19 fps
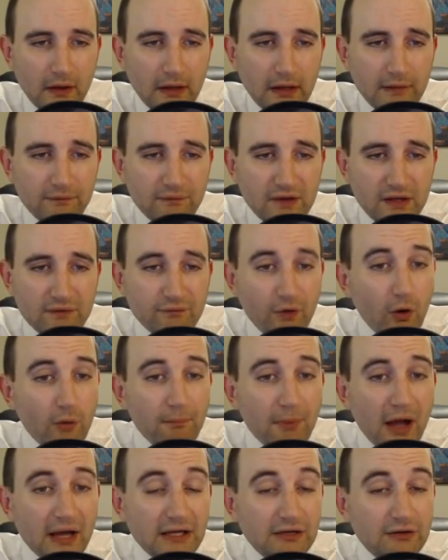If the involved
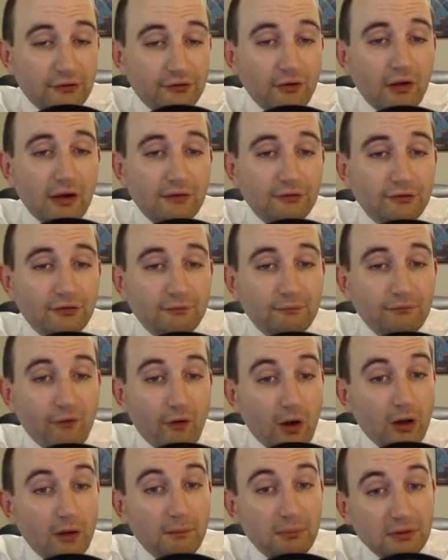party desires to
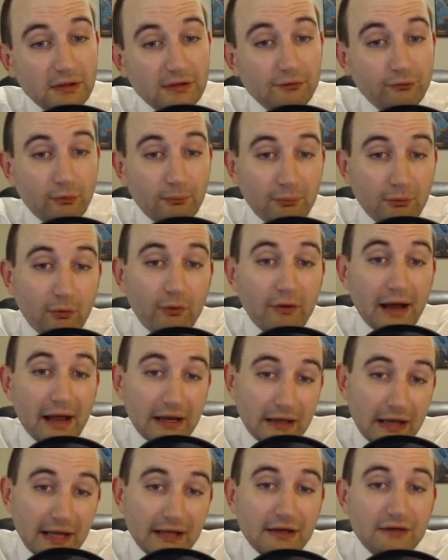file a police report at
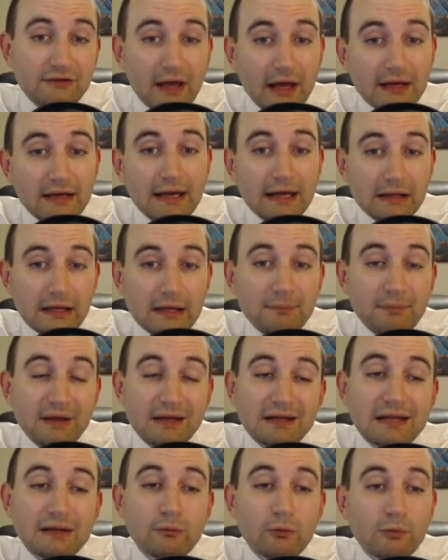a later date,
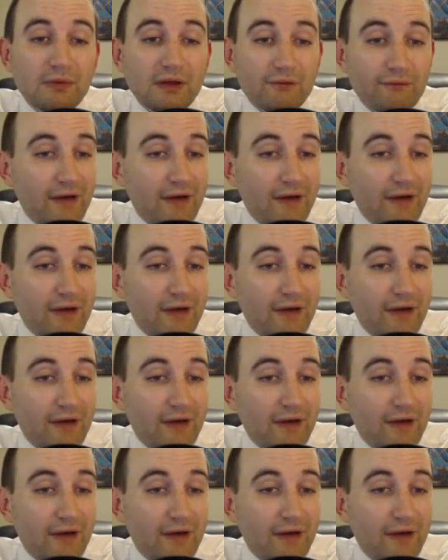LAPD will be